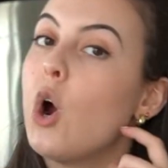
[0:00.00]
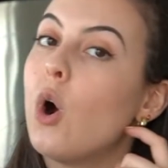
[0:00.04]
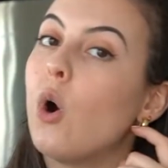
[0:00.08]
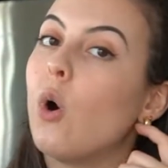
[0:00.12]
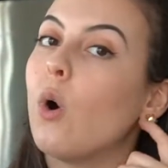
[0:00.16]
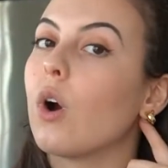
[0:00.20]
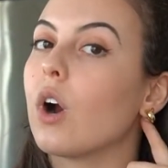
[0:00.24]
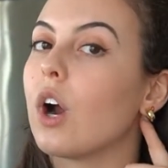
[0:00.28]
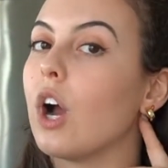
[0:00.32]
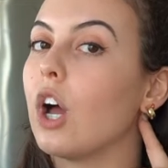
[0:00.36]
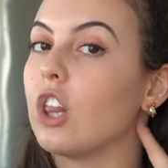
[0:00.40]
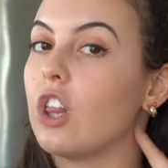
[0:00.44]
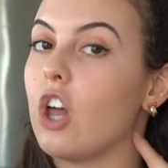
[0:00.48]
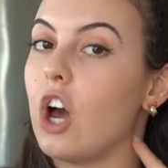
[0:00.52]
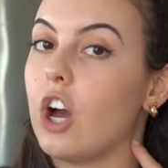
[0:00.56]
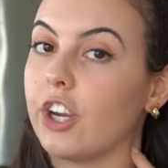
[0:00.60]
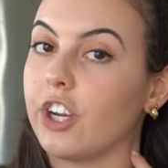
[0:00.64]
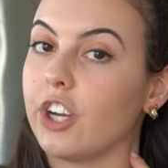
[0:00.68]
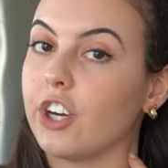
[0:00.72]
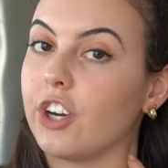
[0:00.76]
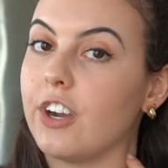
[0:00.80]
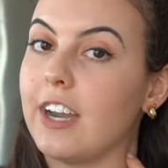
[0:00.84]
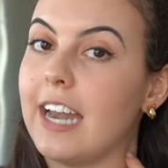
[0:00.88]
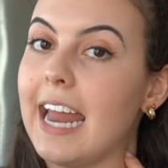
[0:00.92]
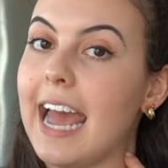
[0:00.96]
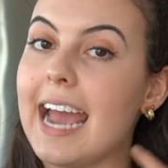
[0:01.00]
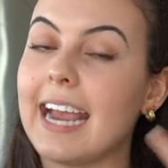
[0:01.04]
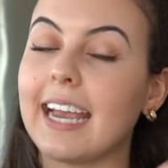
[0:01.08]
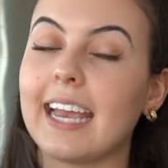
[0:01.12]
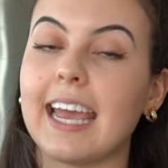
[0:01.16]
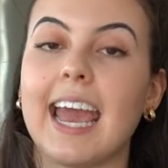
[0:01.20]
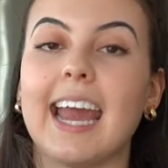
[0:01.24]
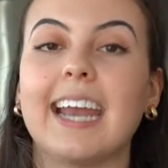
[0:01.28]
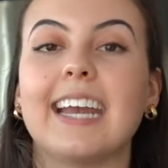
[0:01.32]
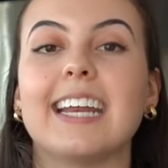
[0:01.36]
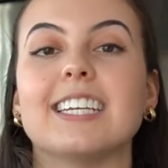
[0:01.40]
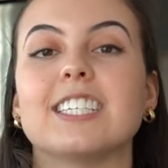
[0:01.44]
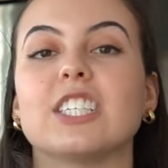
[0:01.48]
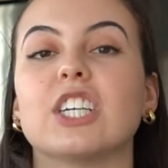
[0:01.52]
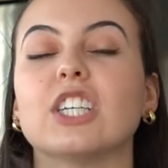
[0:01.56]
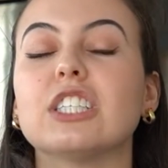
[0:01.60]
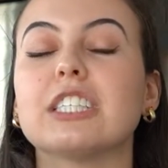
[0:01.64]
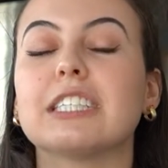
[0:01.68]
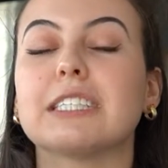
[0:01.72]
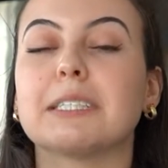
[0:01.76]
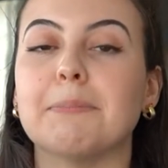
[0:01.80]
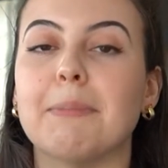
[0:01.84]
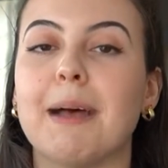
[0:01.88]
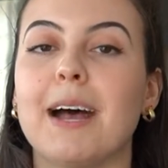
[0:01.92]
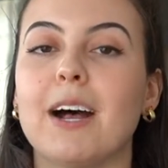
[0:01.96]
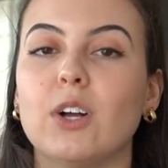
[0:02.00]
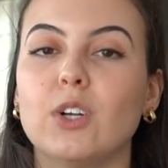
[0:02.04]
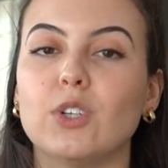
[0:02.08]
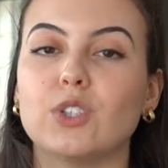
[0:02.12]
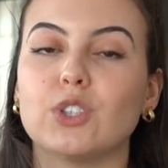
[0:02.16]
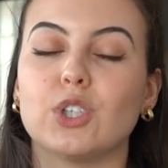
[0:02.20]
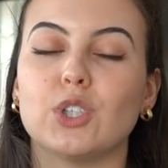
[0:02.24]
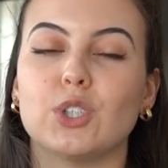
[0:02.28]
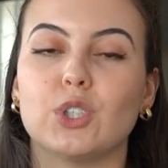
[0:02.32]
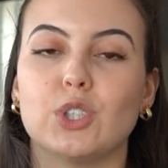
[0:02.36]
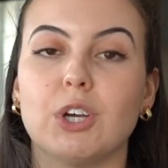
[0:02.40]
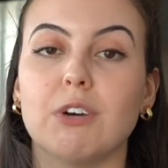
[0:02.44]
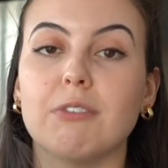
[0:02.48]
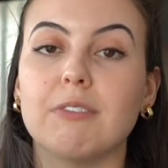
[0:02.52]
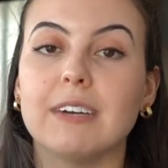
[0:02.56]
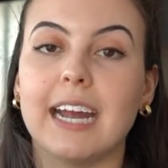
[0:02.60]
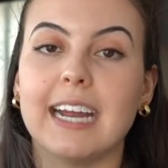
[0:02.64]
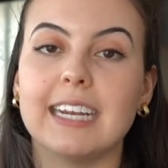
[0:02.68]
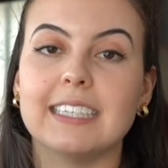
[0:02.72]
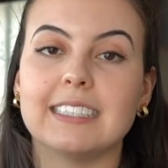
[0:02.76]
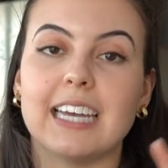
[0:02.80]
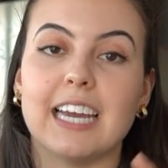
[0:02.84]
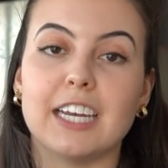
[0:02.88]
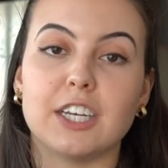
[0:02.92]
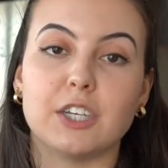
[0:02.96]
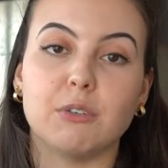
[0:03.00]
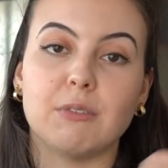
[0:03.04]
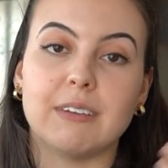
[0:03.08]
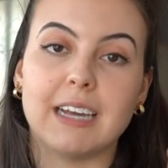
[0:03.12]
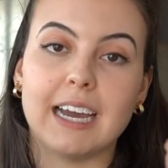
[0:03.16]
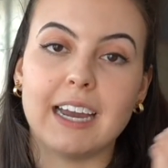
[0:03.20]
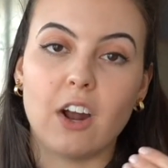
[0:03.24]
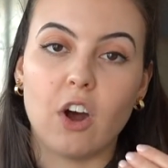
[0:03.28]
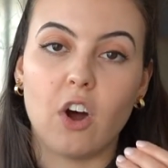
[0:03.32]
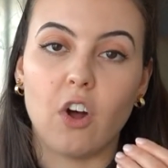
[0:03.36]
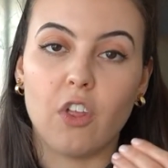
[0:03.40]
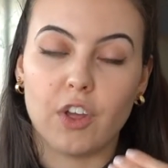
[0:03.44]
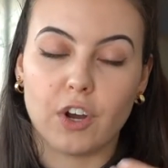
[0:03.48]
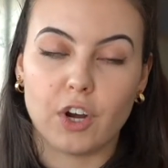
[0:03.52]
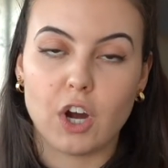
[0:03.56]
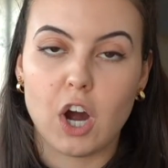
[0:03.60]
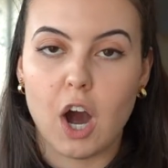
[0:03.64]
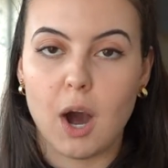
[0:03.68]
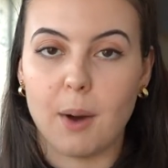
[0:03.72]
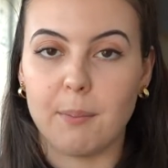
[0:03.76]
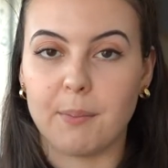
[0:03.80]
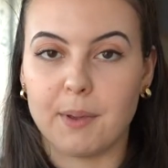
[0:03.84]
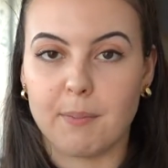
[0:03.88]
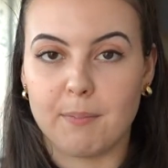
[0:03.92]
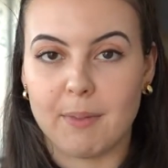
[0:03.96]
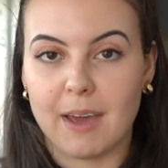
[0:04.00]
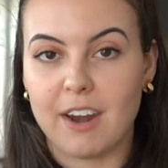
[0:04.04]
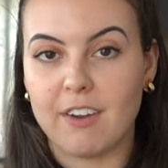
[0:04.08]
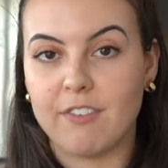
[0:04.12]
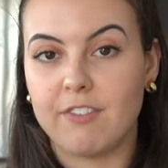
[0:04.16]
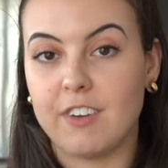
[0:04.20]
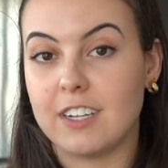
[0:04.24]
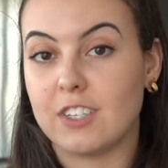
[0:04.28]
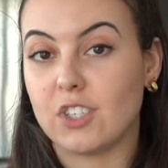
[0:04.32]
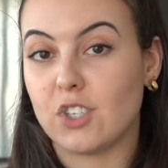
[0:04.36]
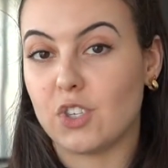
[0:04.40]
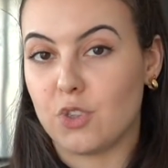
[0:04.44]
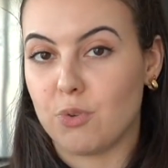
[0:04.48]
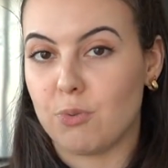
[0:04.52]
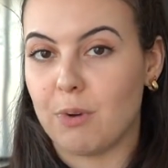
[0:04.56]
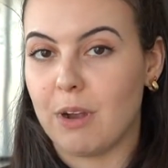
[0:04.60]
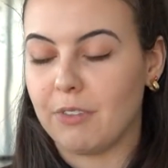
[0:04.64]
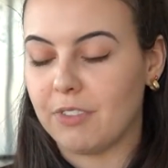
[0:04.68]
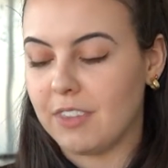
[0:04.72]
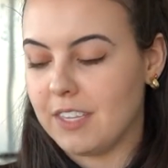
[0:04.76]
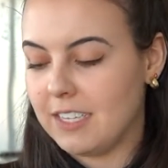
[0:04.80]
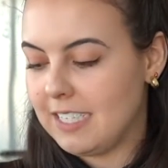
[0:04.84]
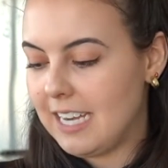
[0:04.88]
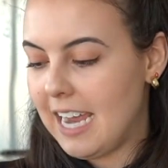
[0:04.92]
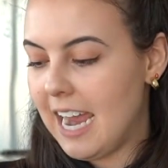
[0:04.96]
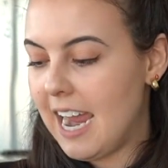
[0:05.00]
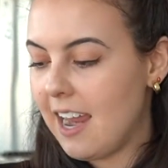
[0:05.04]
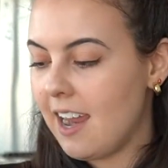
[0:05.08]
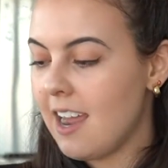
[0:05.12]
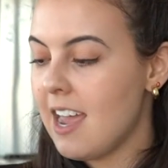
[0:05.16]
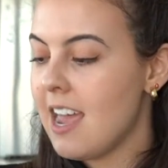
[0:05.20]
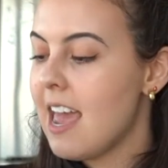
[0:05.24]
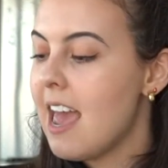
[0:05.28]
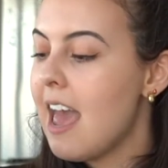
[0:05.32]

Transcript: or along your neck, and it just smells so nice, and you get all the calming benefits throughout the day.